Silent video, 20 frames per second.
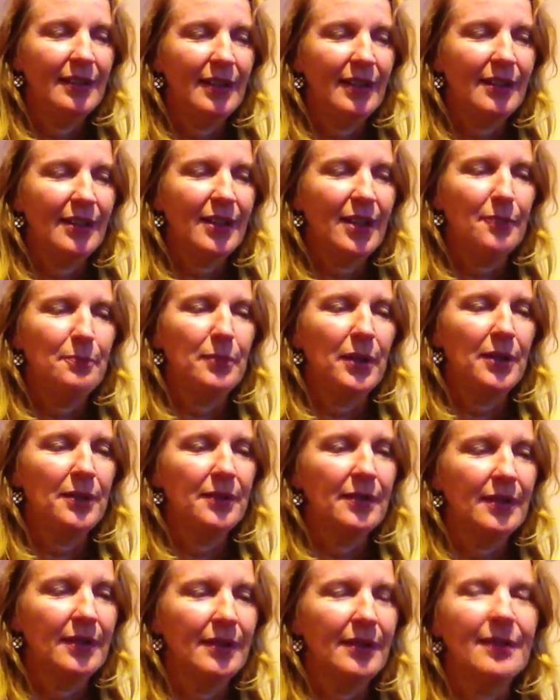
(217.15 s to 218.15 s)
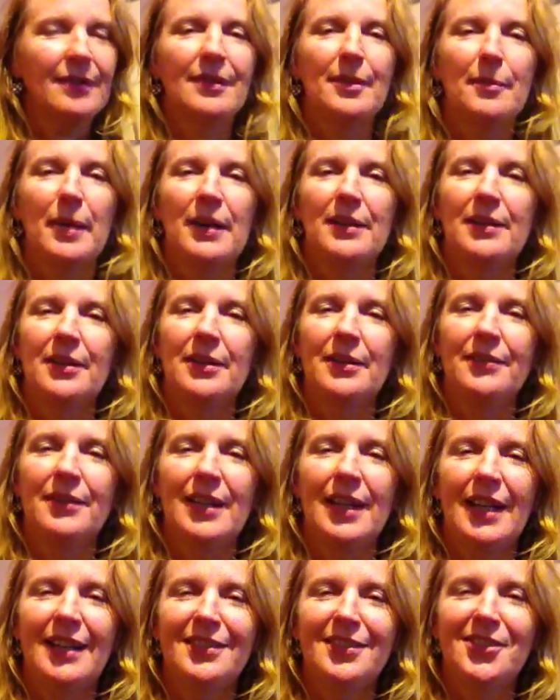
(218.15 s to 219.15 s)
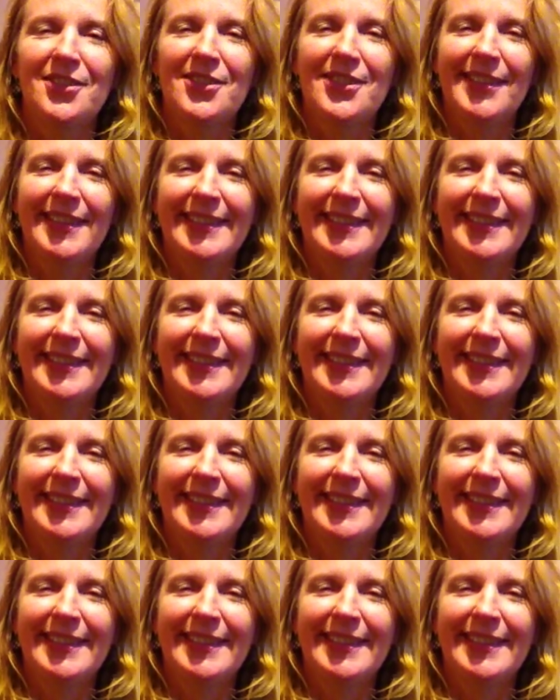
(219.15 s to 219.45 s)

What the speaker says: I think I've broke the barrier of the lens,